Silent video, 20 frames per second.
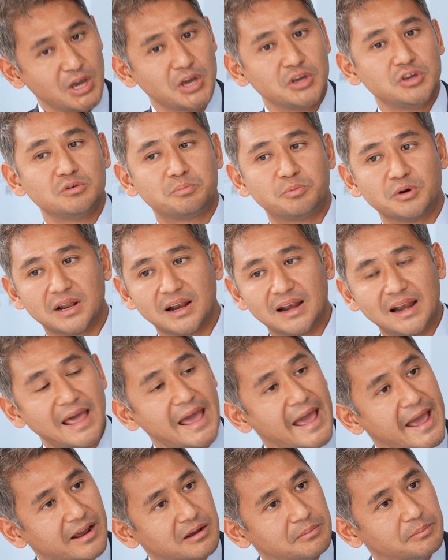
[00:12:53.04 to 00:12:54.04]
you put a
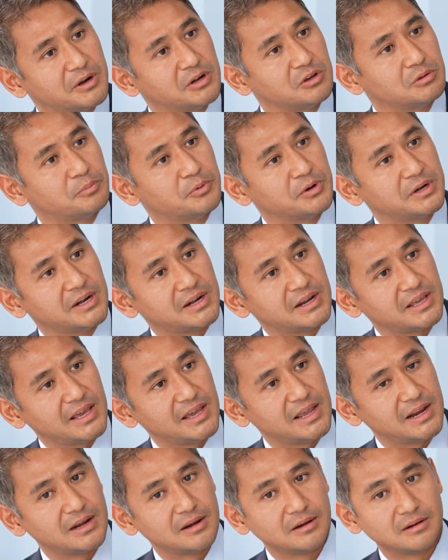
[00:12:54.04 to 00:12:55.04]
lakh, but you put it
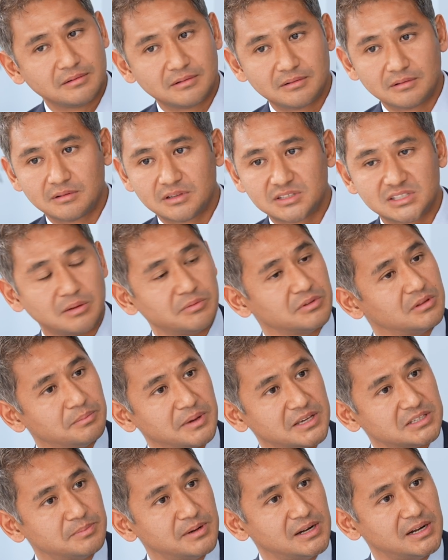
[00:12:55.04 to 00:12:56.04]
in some of the
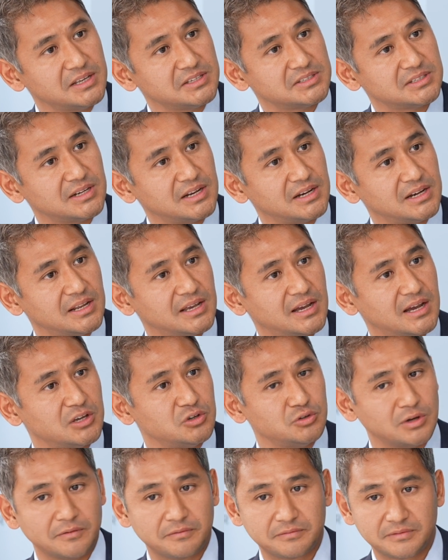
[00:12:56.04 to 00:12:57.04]
best buildings in India.
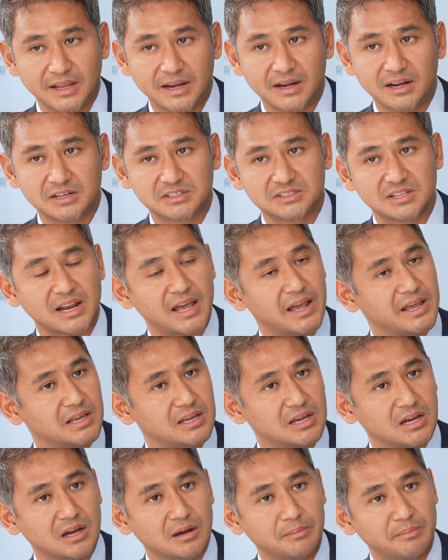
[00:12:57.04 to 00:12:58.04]
You have tenants
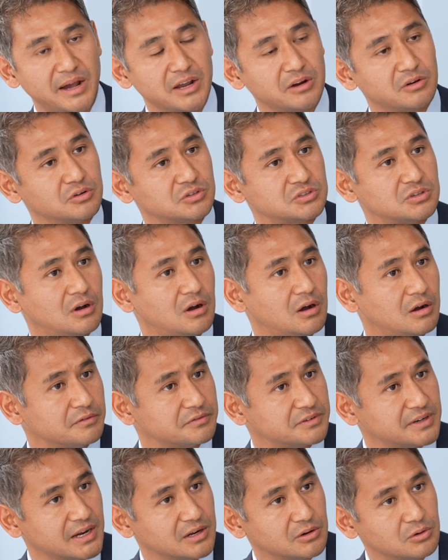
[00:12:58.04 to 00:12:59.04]
like
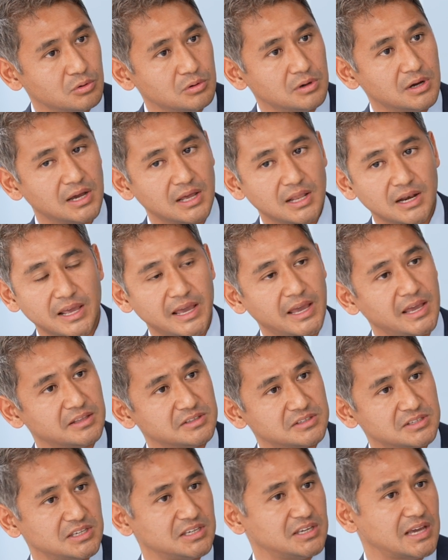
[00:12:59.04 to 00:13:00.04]
Microsoft and Google,
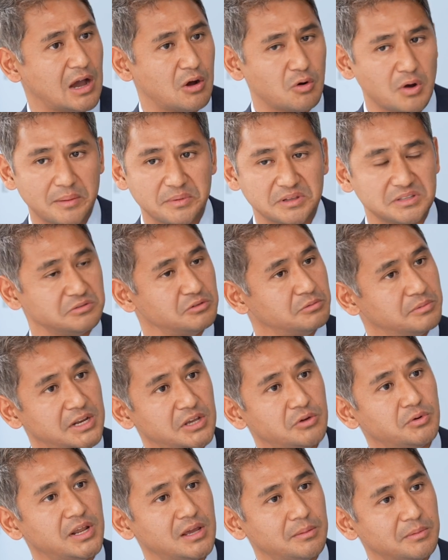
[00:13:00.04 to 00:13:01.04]
ANZ, I mean,
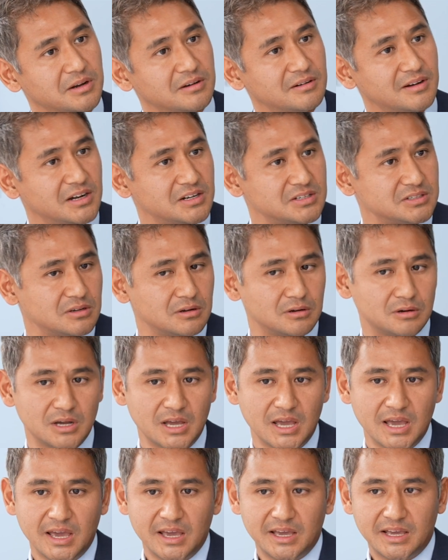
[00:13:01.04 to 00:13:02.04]
you name it, right? So
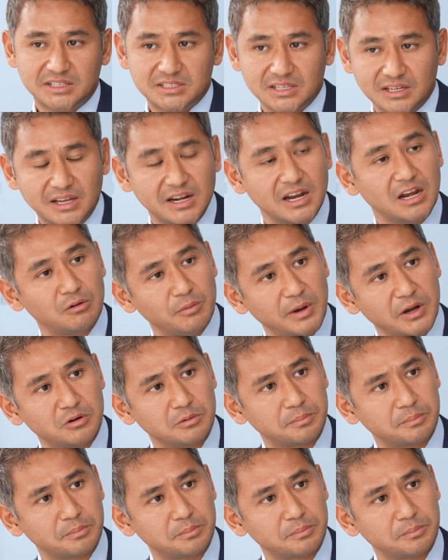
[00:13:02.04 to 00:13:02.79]
it's a great way to